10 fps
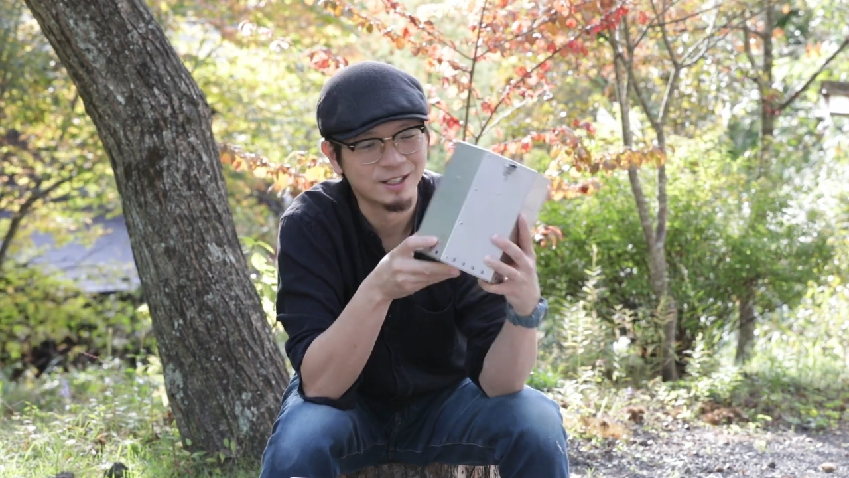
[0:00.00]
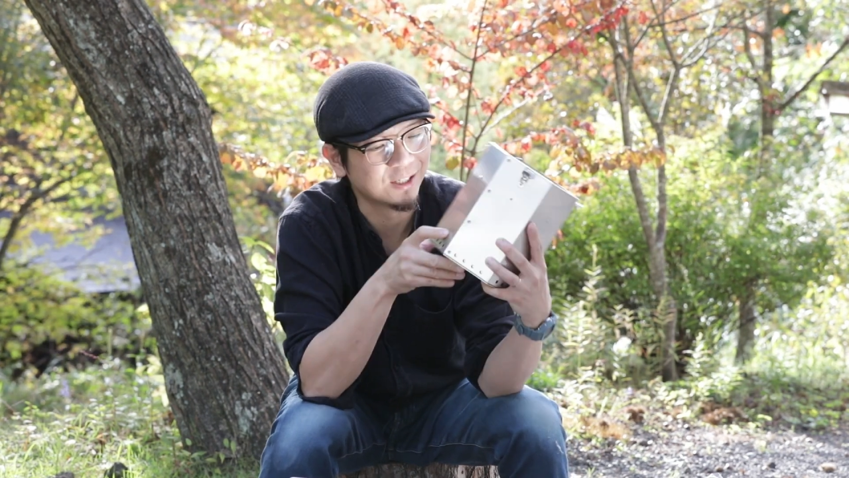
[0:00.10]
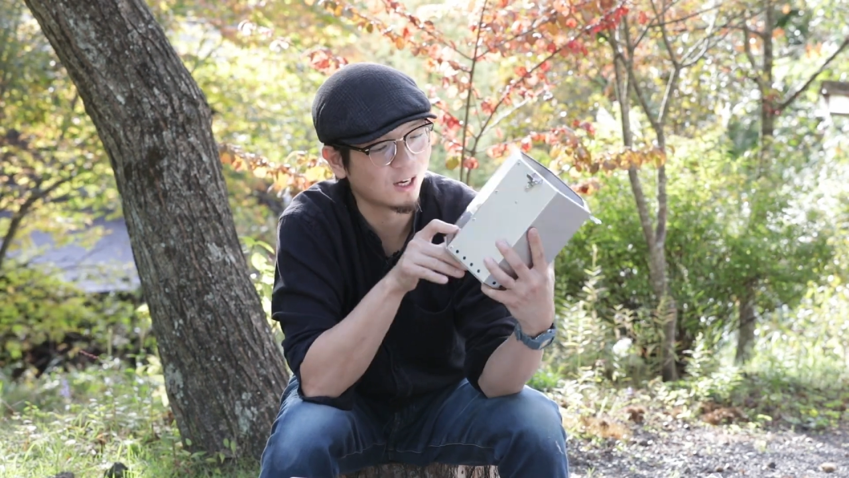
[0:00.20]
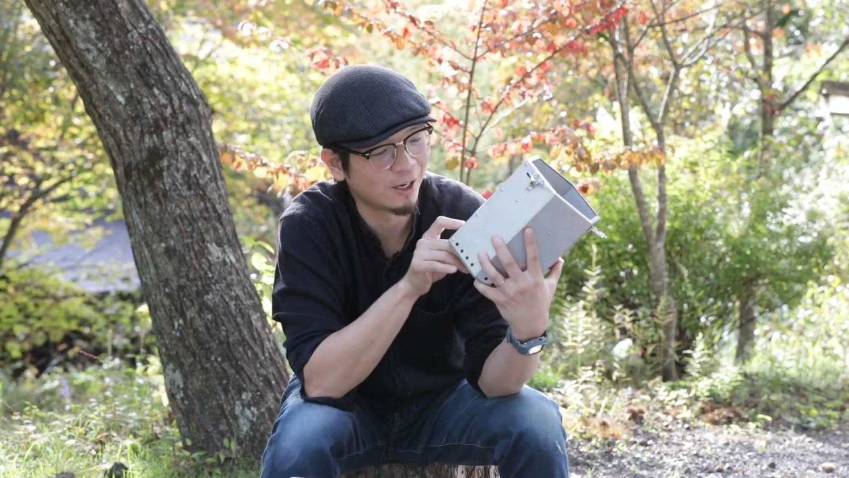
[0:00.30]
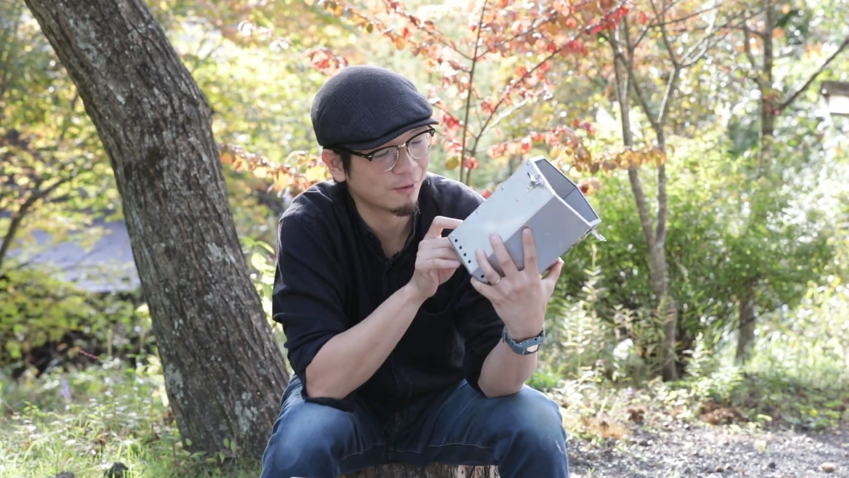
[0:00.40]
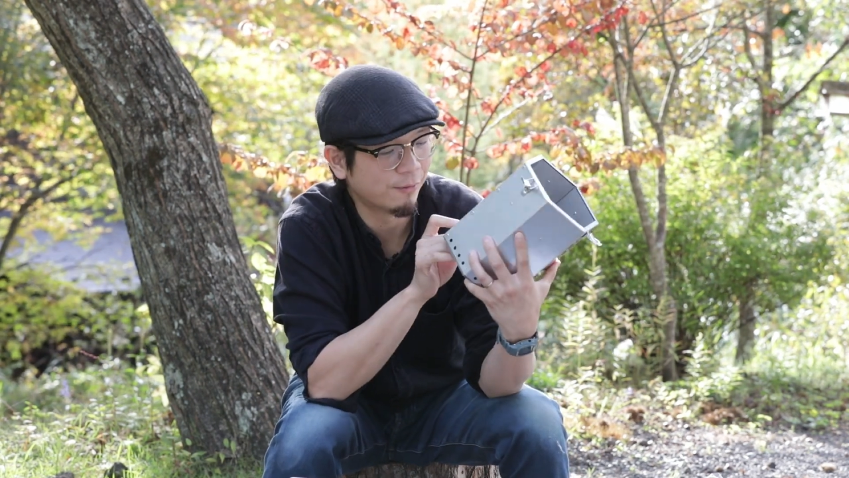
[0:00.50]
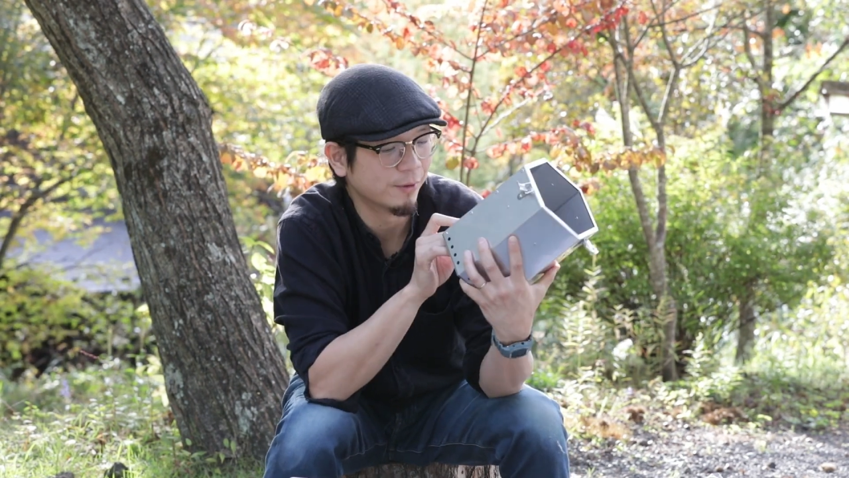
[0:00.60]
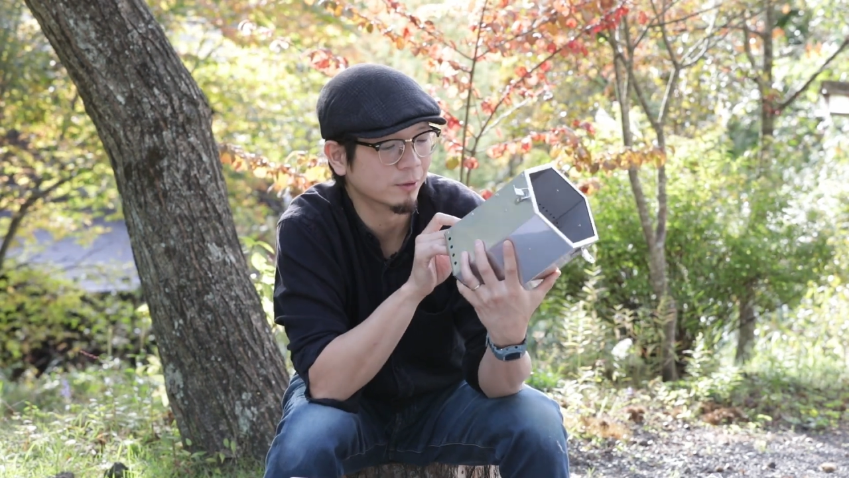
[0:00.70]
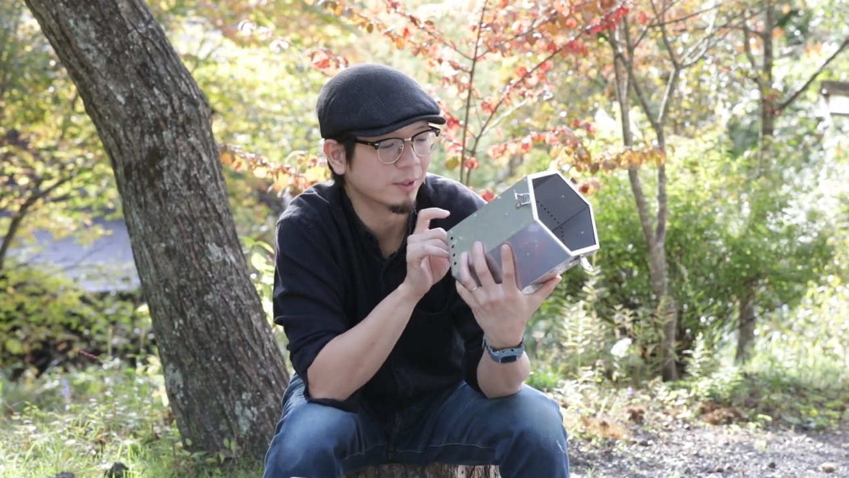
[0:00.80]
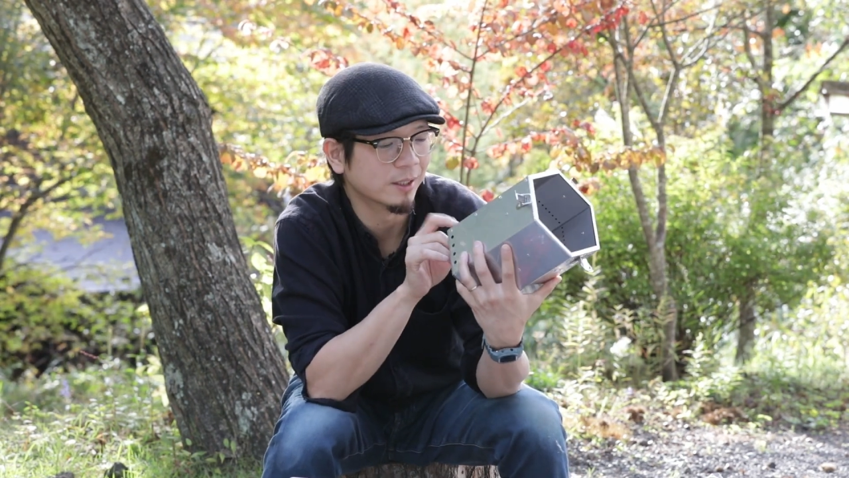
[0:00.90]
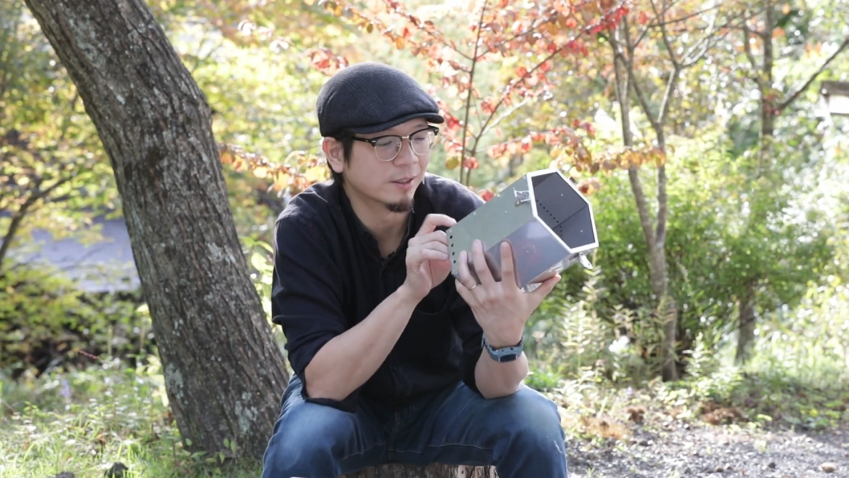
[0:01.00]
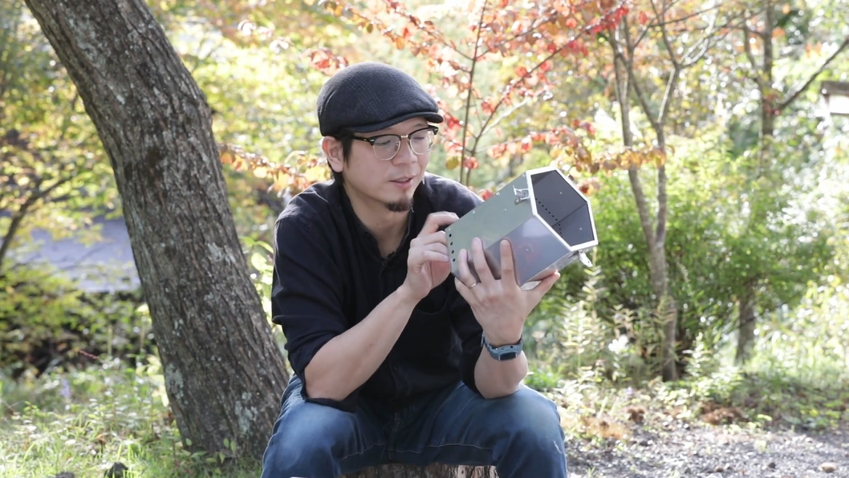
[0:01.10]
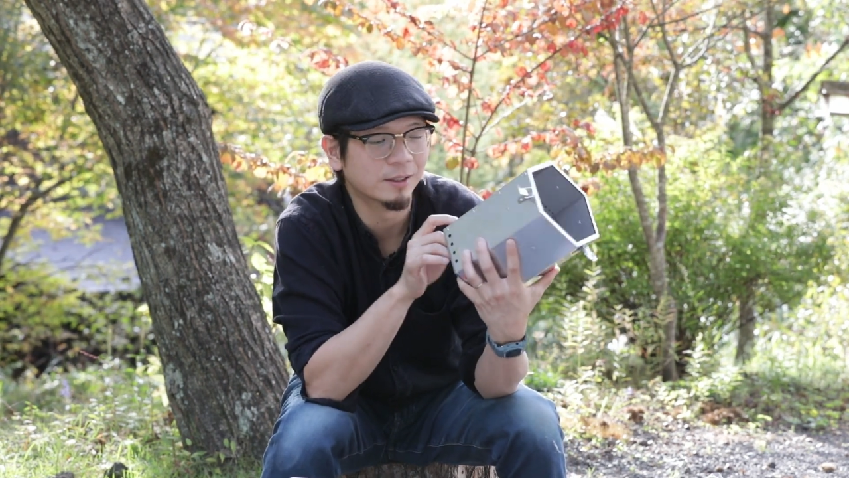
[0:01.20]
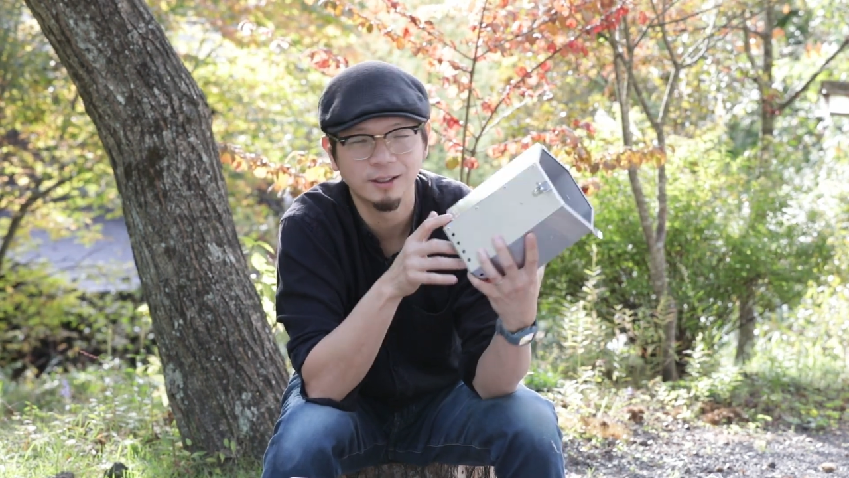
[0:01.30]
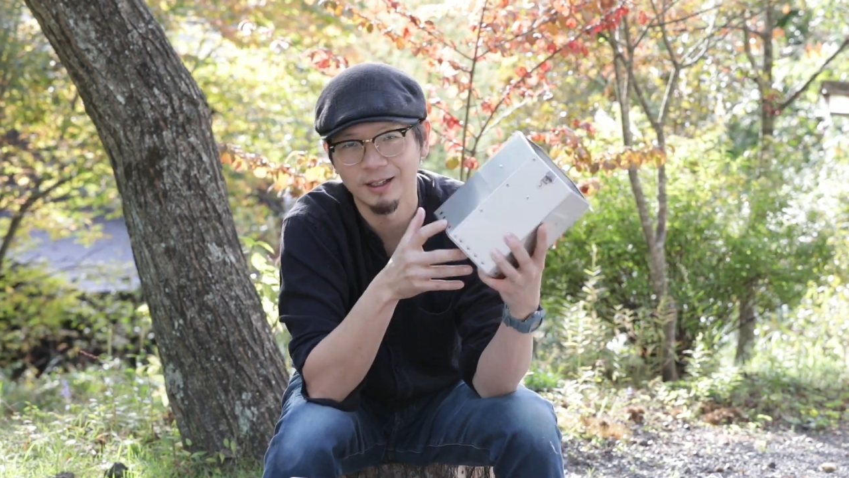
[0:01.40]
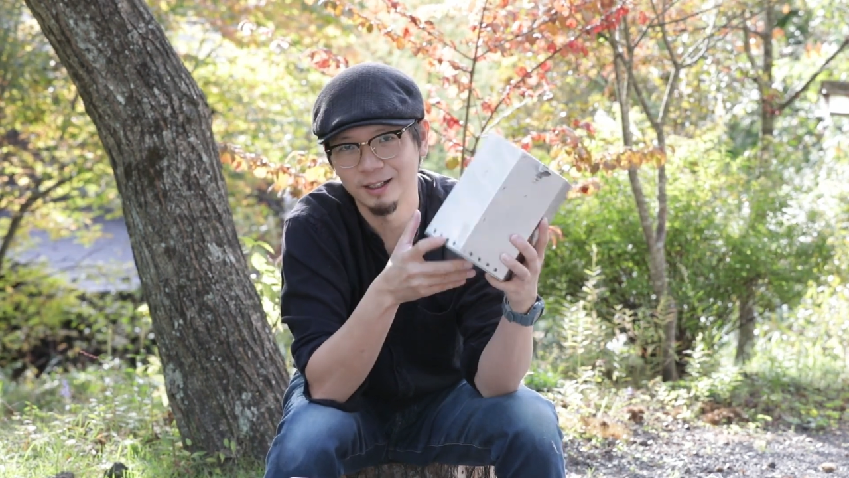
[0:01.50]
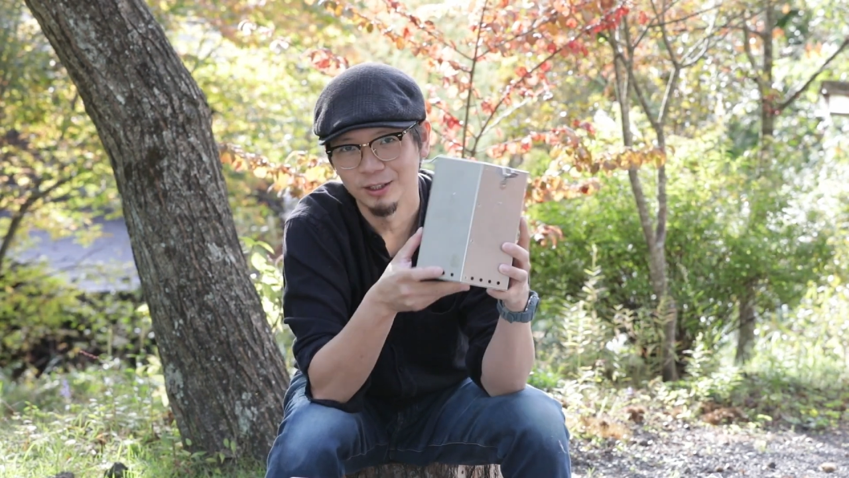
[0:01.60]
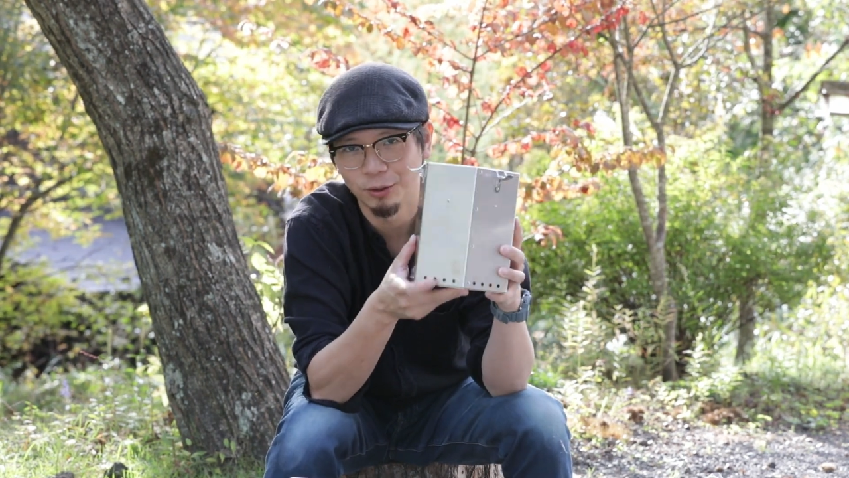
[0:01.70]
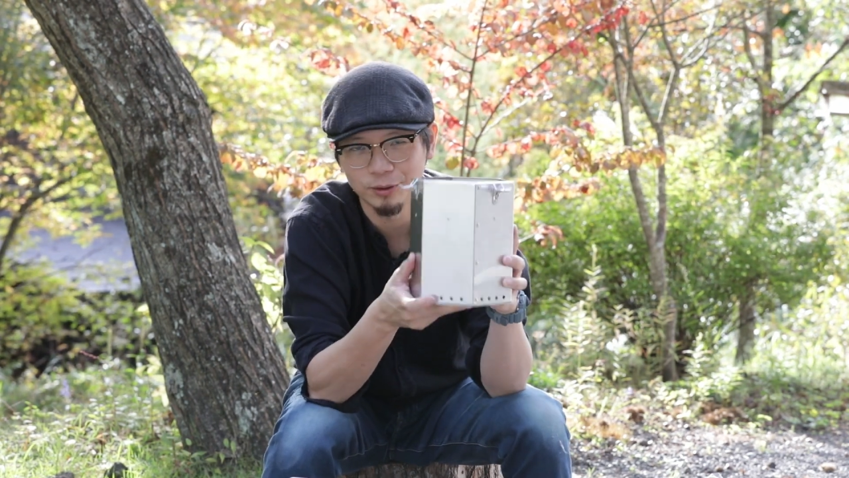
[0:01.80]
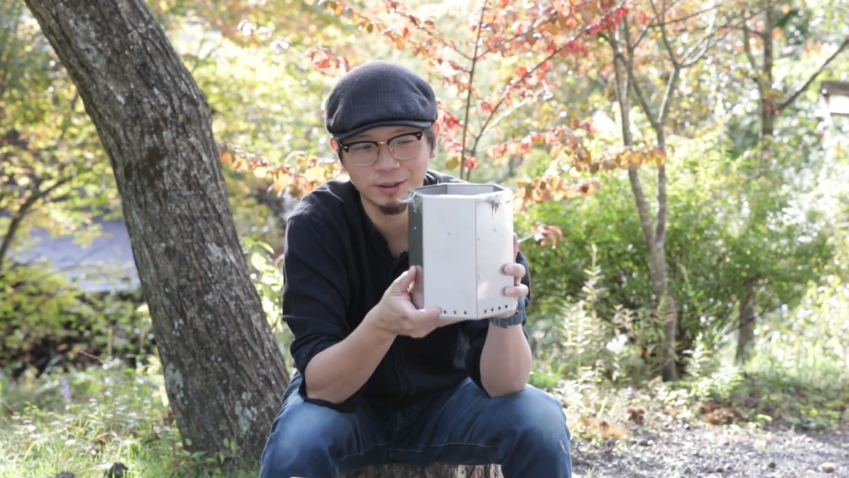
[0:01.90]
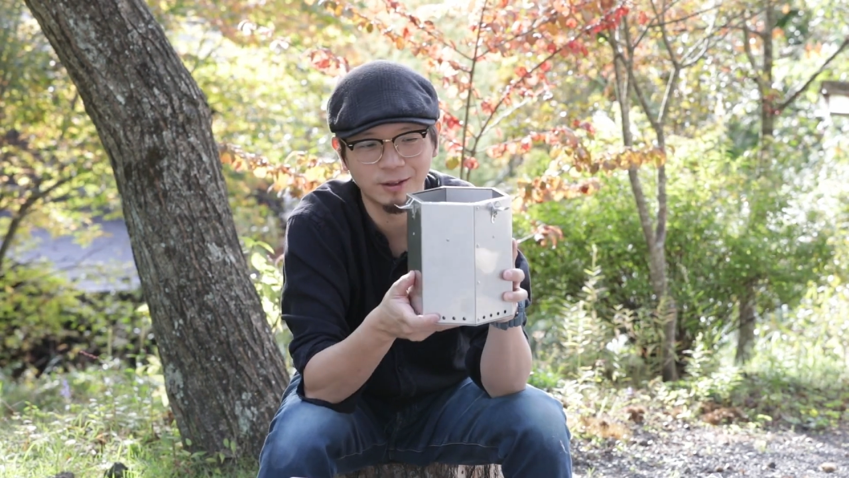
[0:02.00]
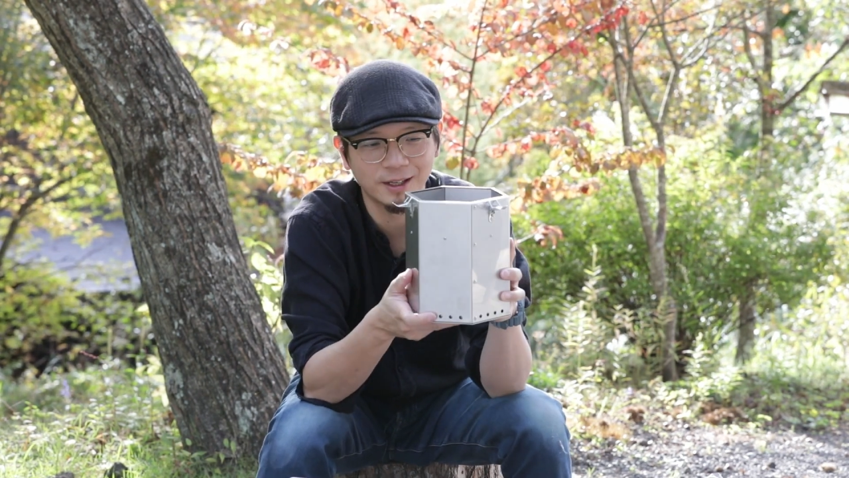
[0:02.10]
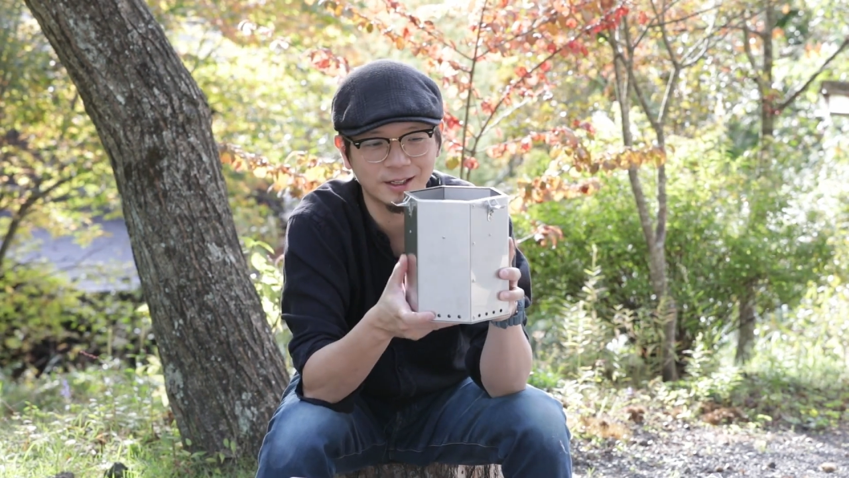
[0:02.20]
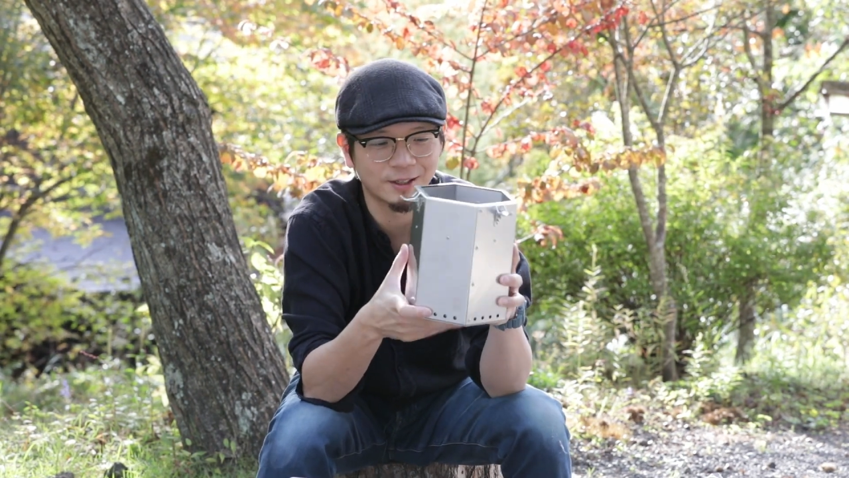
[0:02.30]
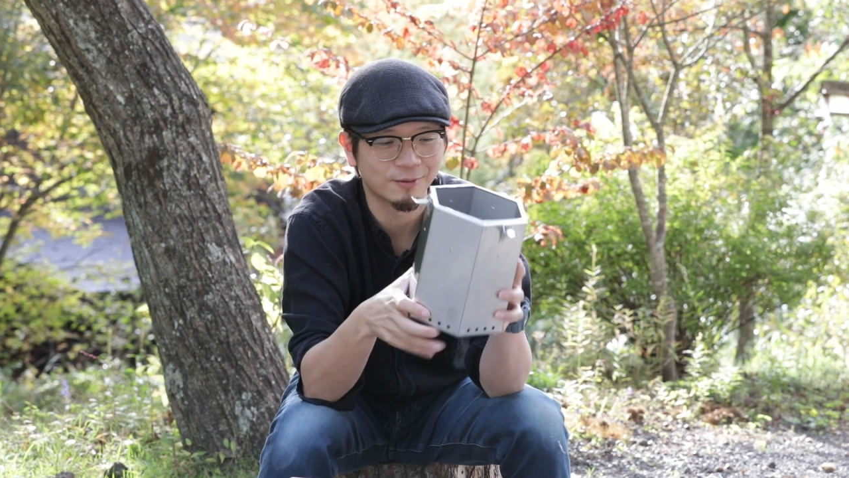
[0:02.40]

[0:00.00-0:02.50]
the iron fuel gear logo on it.